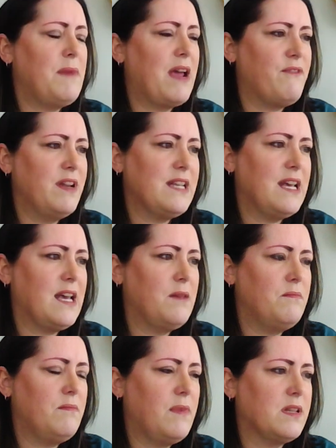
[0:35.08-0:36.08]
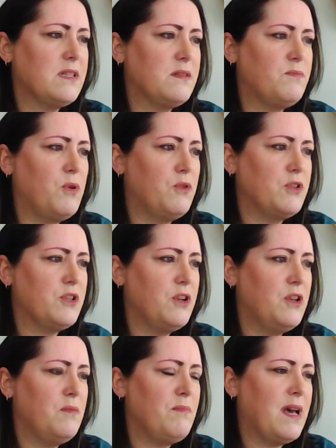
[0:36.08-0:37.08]
Every time I spoke
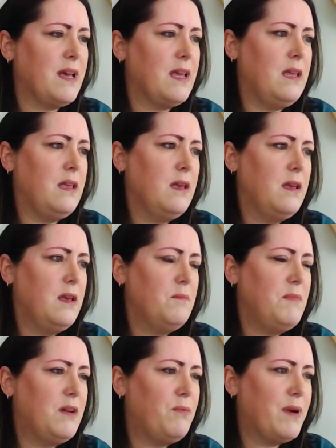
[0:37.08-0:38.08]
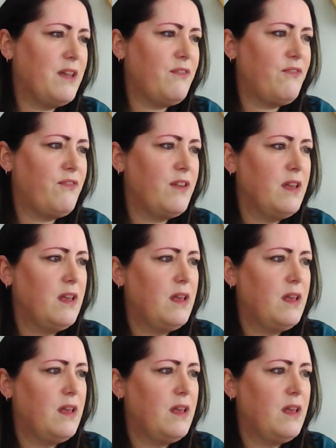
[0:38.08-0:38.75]
to my midwife,